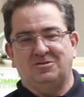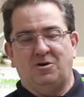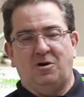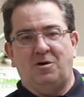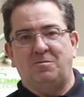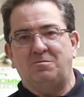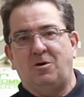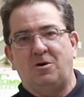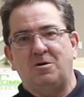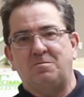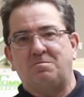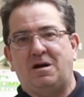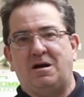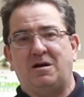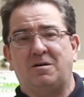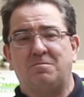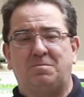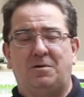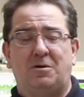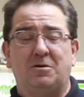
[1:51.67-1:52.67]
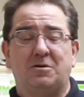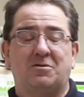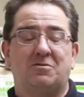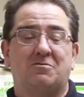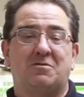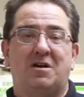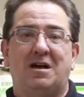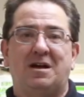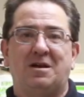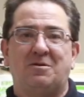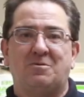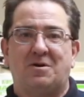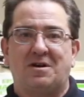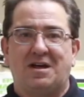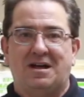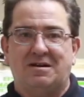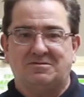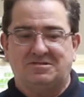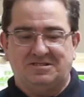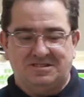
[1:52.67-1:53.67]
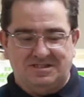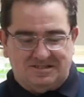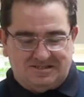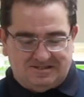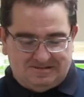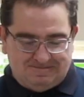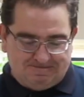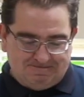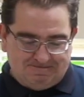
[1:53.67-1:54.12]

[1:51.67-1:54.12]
Not on my bike or anyone else's.